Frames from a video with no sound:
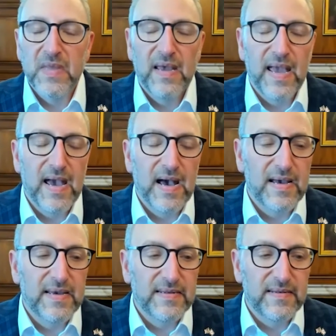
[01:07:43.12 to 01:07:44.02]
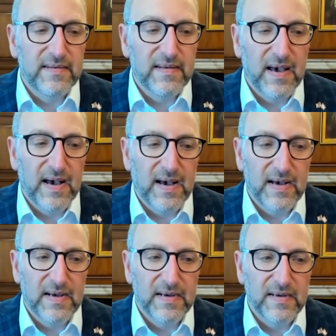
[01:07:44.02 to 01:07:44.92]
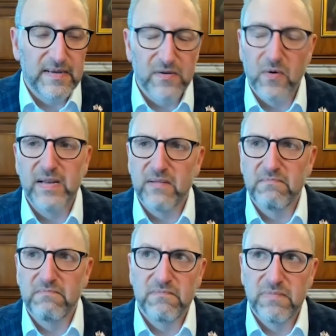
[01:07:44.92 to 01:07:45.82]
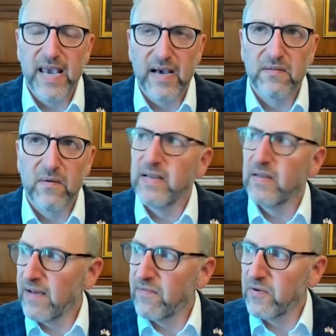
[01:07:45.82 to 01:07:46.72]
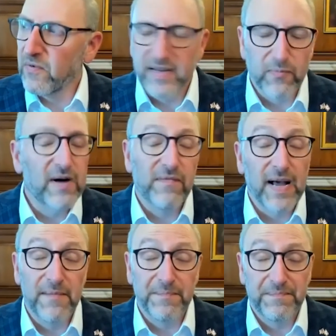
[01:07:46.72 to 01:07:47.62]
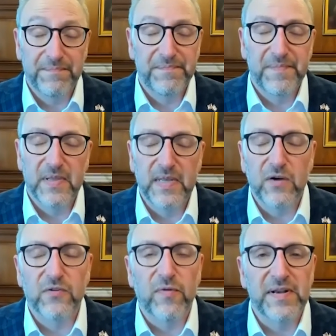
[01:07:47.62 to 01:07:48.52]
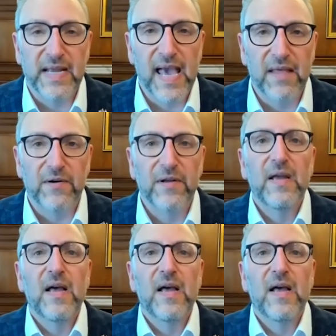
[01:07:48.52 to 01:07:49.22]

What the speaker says: in 2011, 2012, years run together.